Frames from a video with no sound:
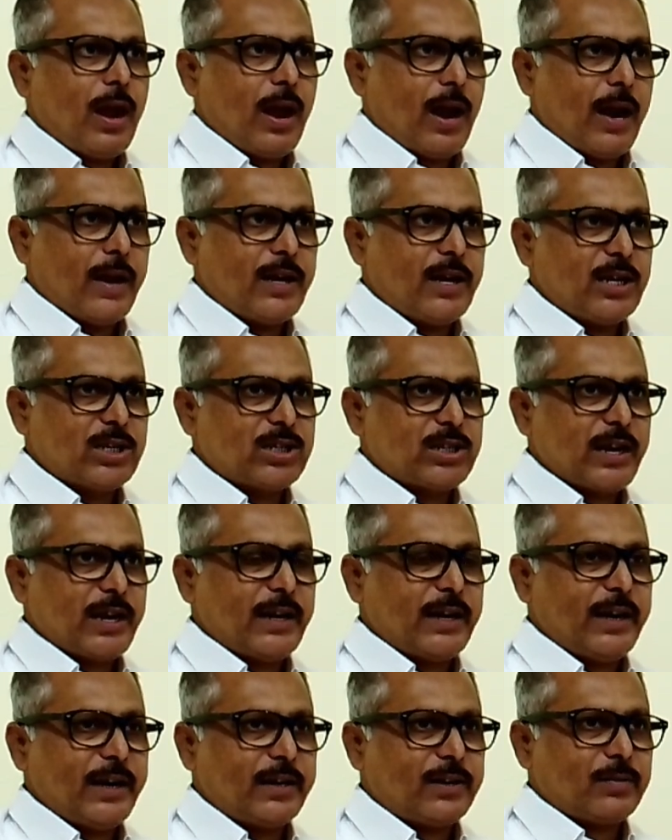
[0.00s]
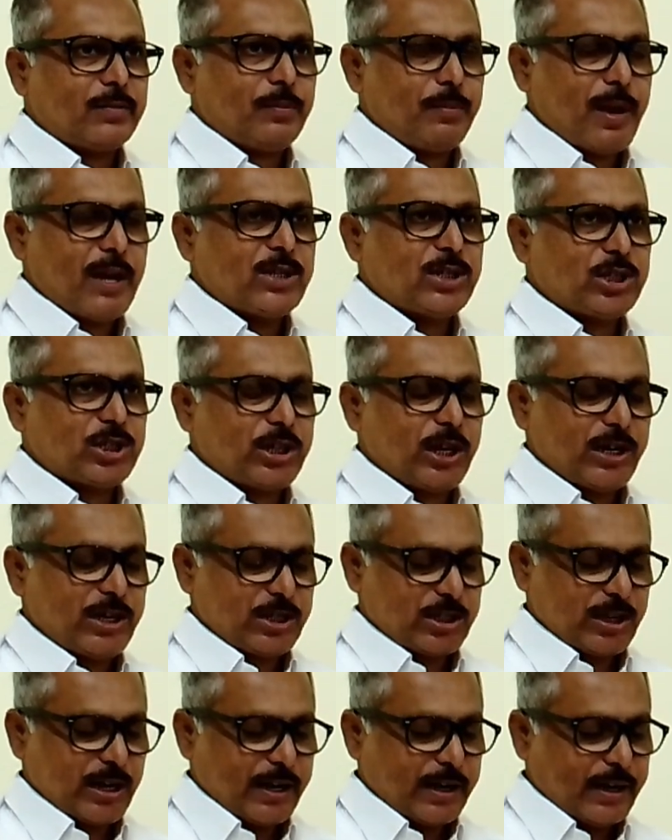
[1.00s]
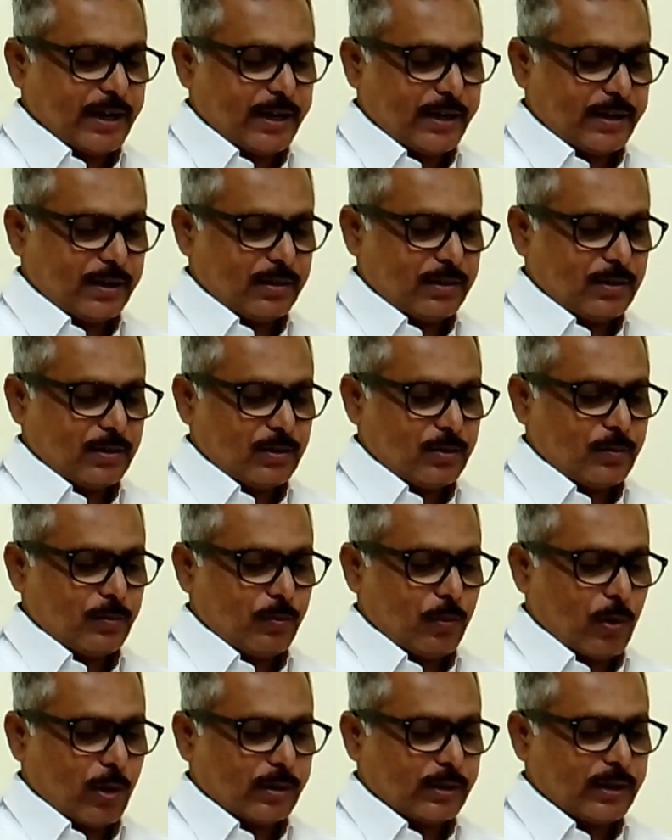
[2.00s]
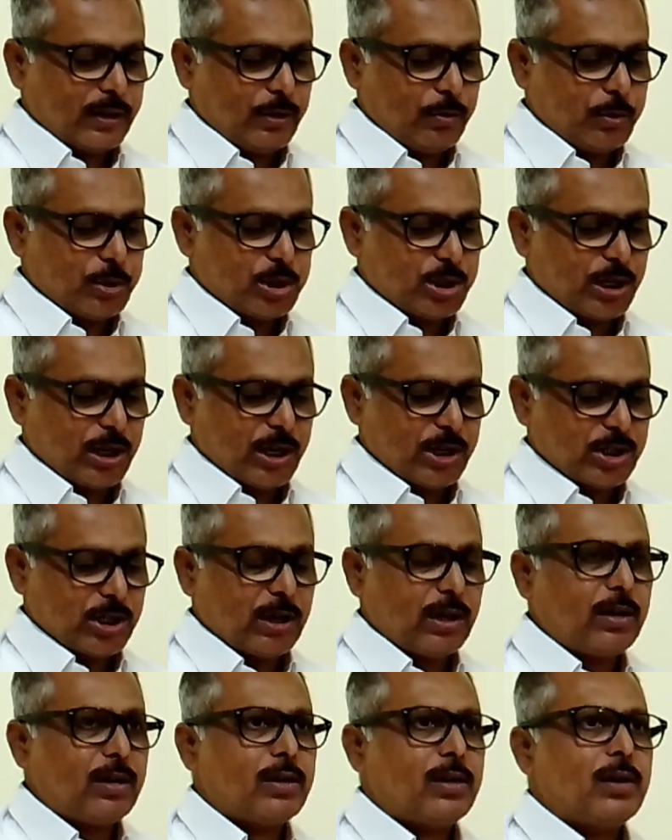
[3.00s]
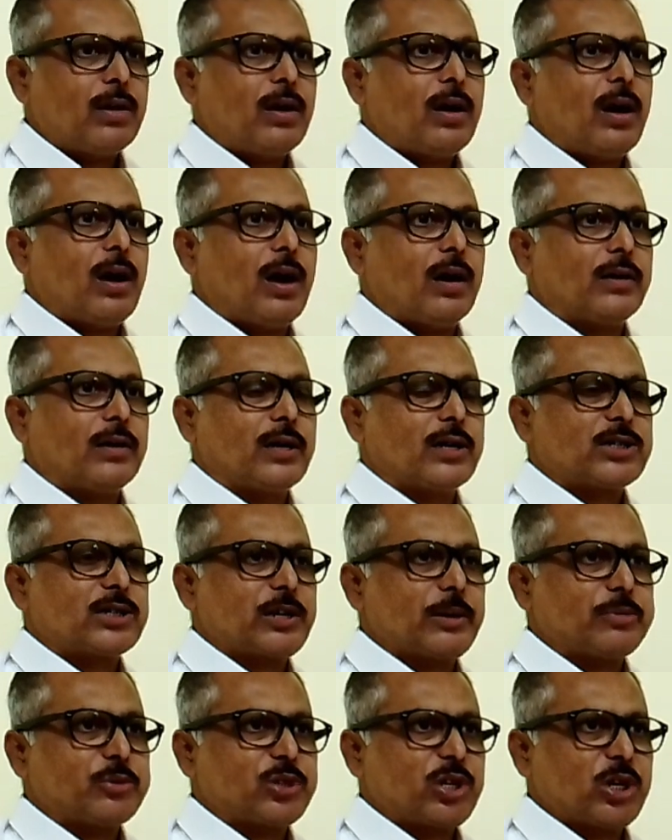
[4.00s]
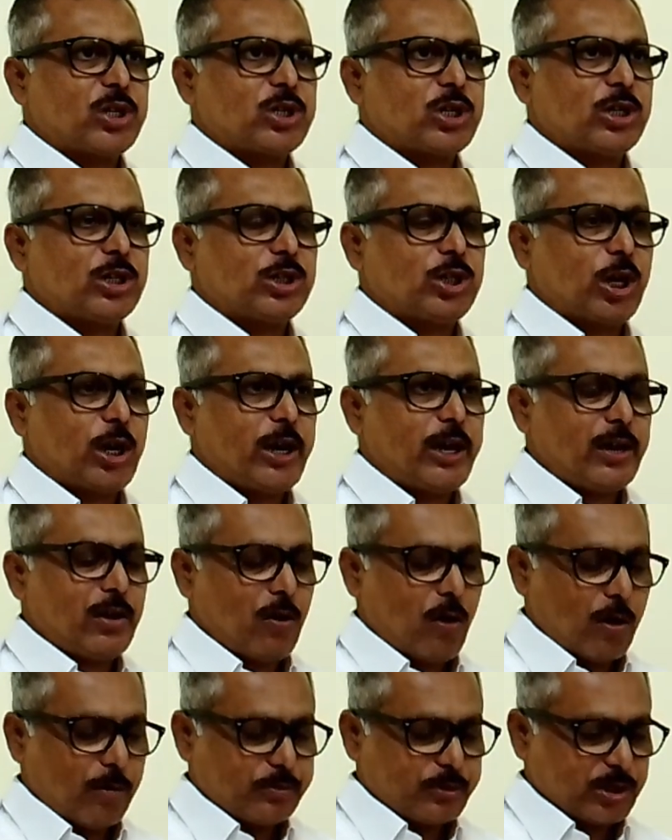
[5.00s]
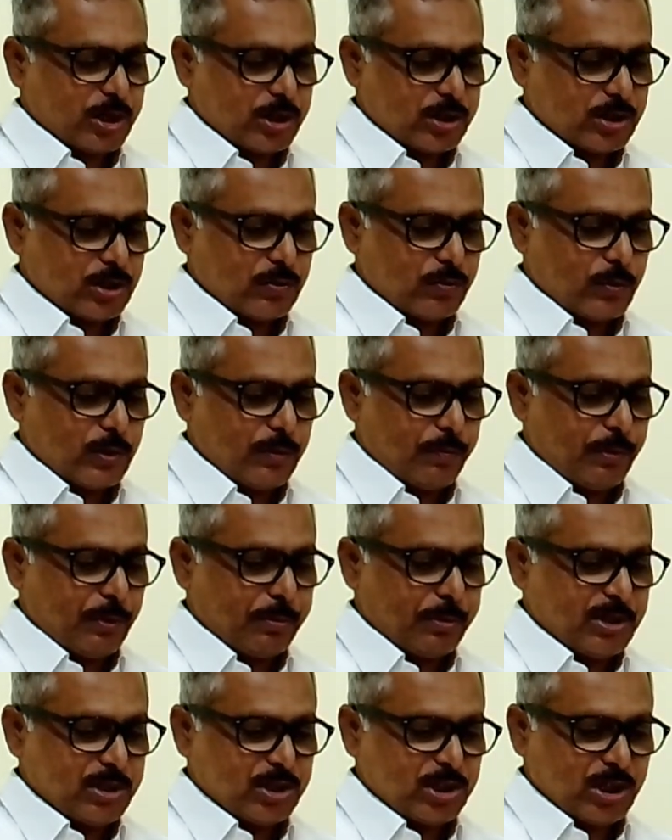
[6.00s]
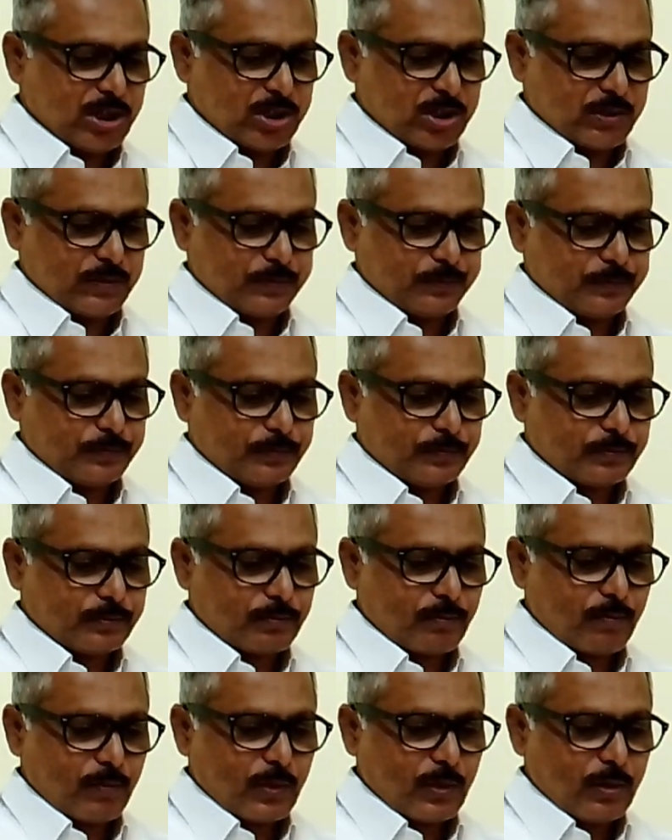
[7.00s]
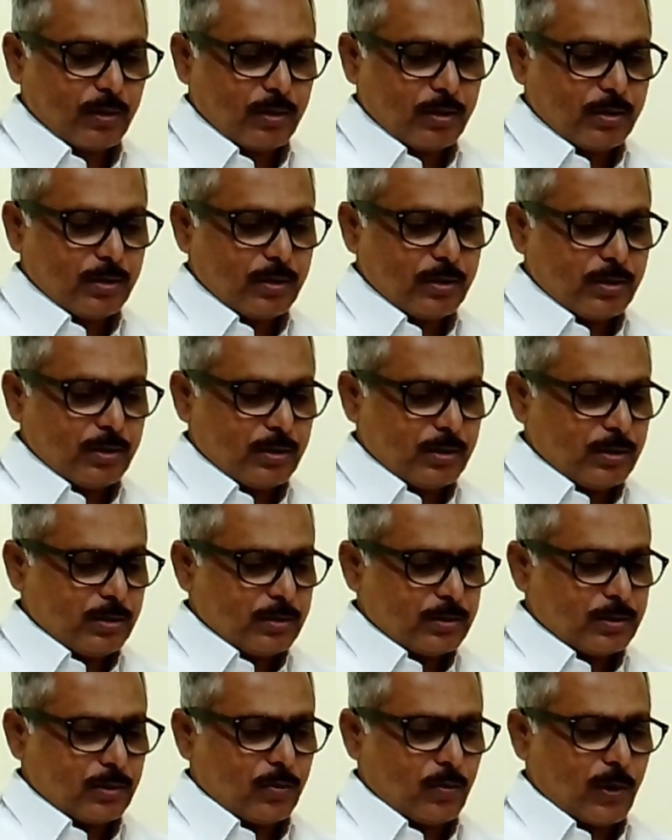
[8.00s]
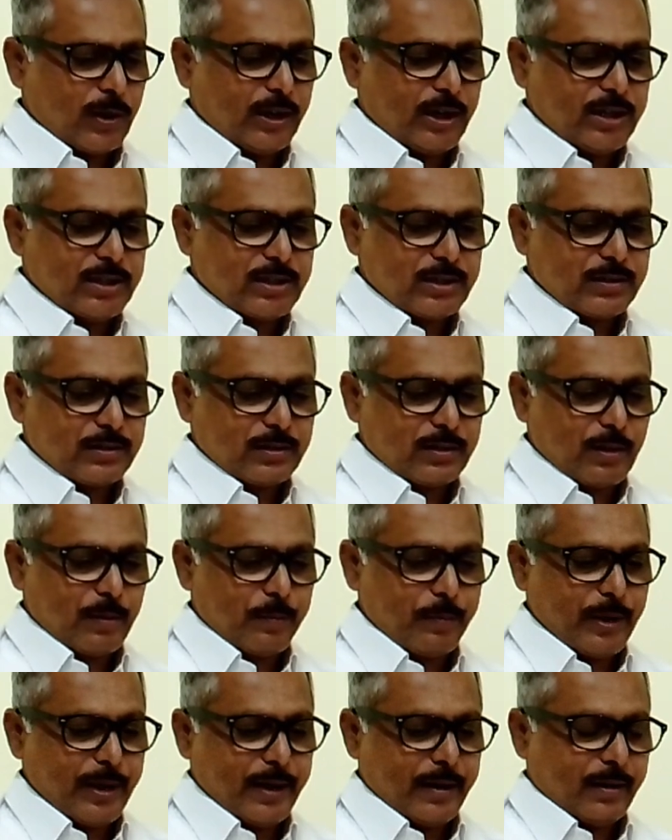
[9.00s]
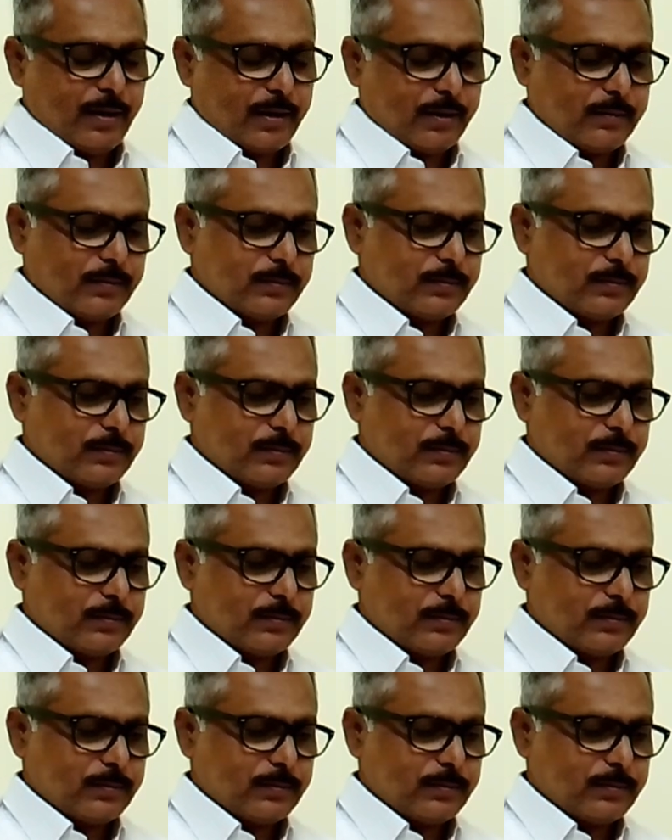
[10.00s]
And he send it, magistrate send it for the investigation under subsection 3 of section 156. So what is complaint?